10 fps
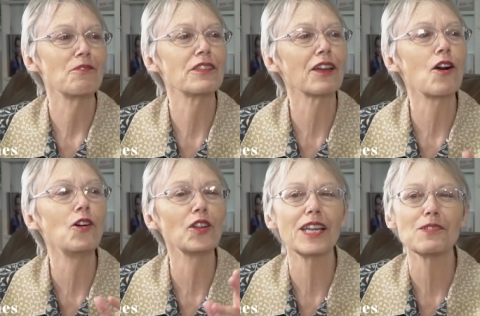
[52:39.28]
with
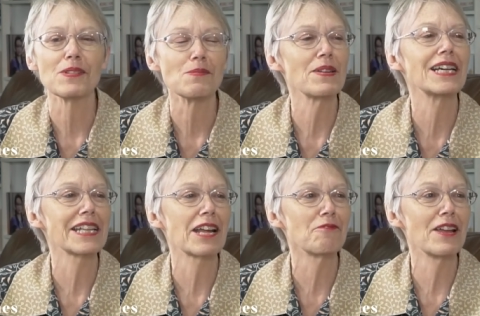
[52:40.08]
Nicole Kidman
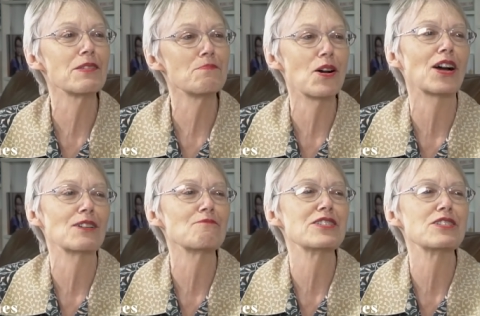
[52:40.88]
because I read the book
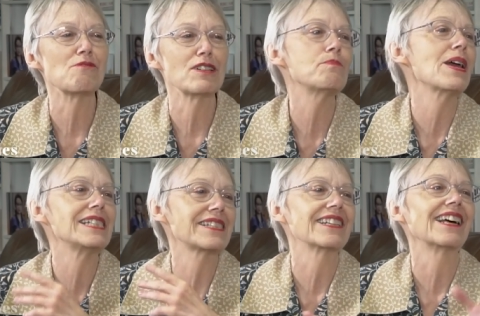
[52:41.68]
on which it was
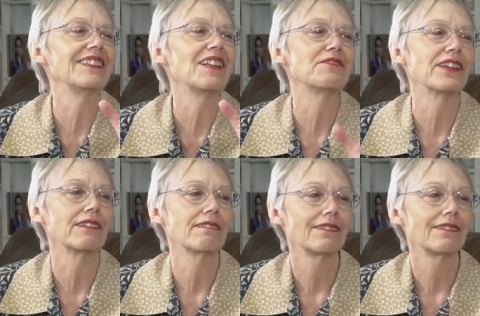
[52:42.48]
based and I loved it.